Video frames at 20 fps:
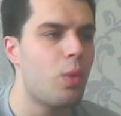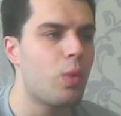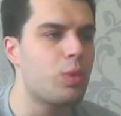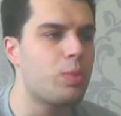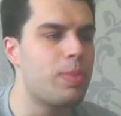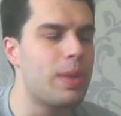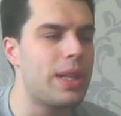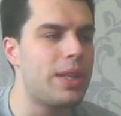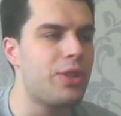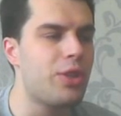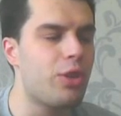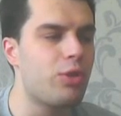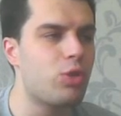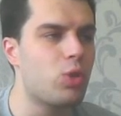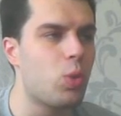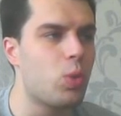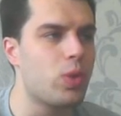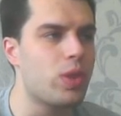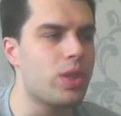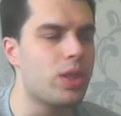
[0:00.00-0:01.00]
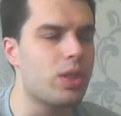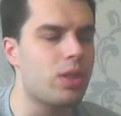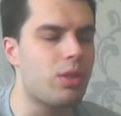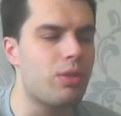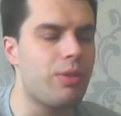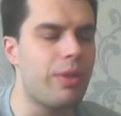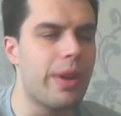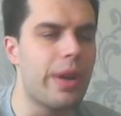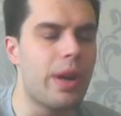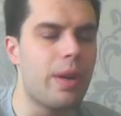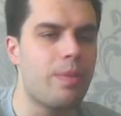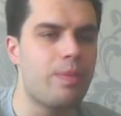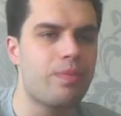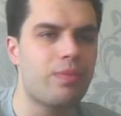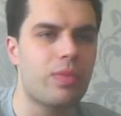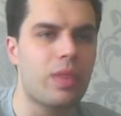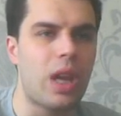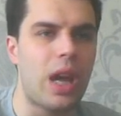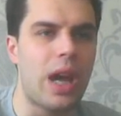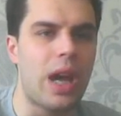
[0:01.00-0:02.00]
was Billy Joe Saunders' career
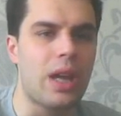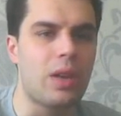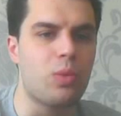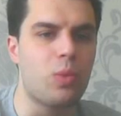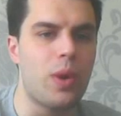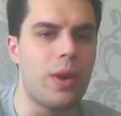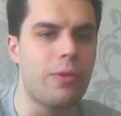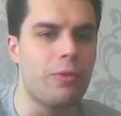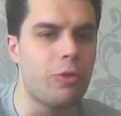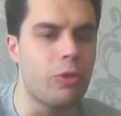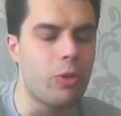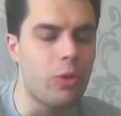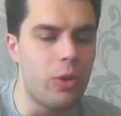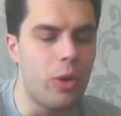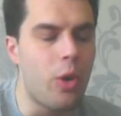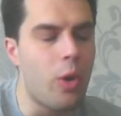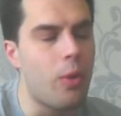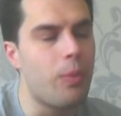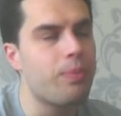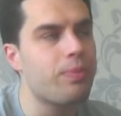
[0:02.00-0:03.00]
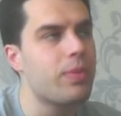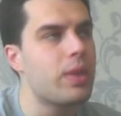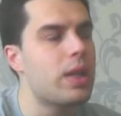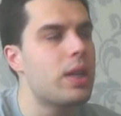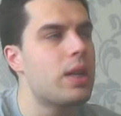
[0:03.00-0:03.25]
and whether or not